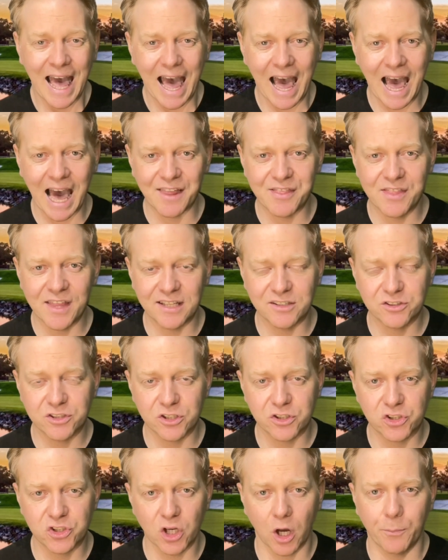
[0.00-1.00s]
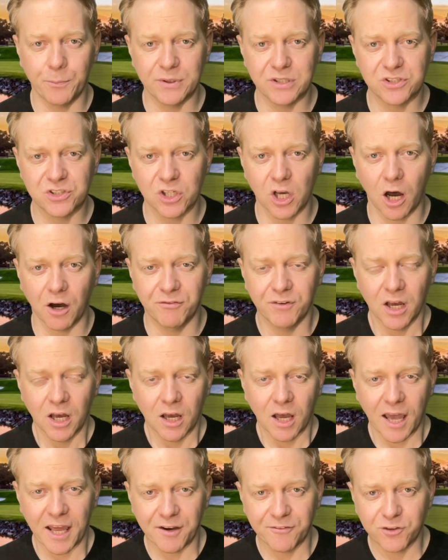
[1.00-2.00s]
And then to top it off,
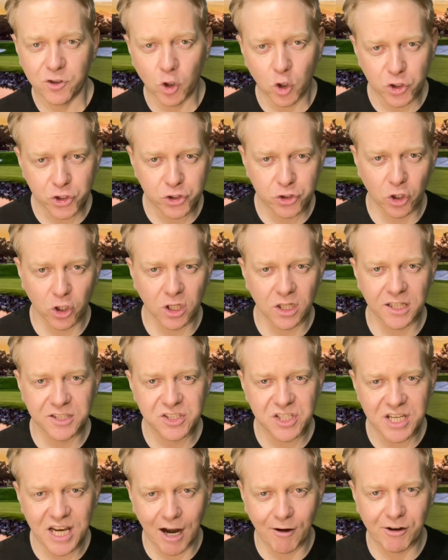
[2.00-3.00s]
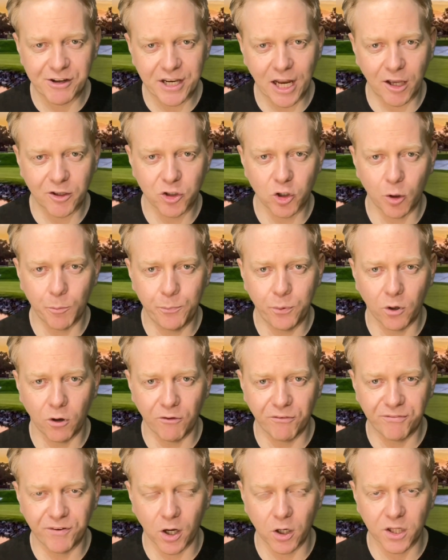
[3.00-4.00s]
if you're struggling to narrow down your
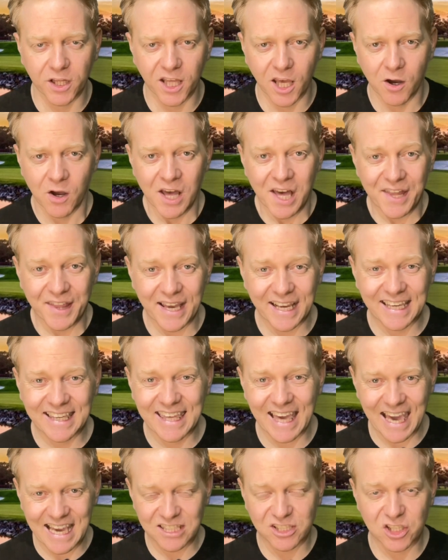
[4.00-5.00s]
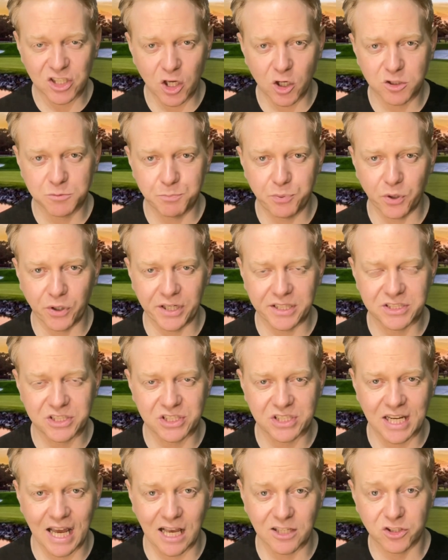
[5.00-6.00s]
portfolio, then get into those putting
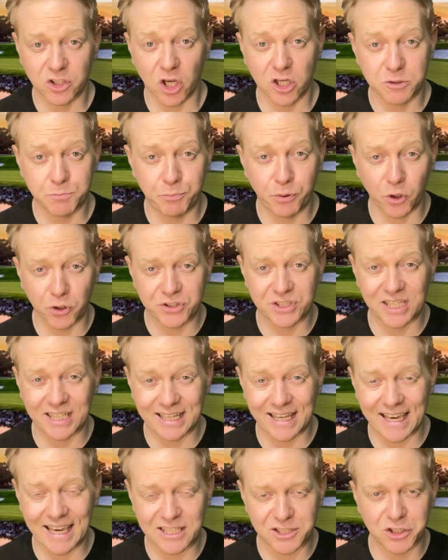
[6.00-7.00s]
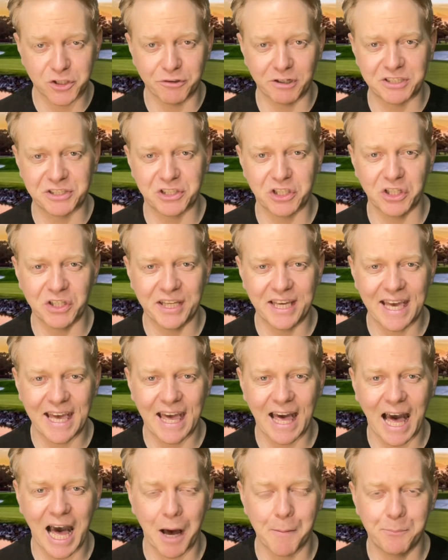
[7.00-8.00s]
stats, because putting is critical
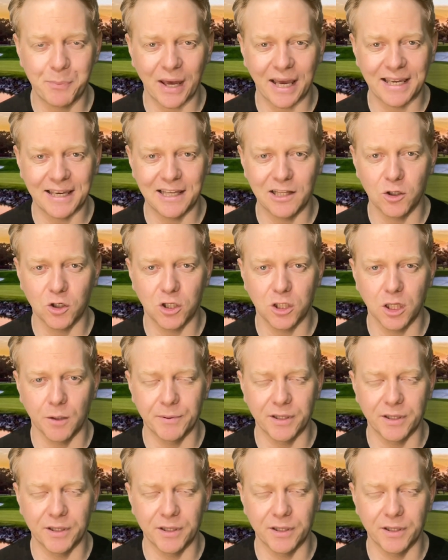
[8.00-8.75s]
here at Bay Hill Club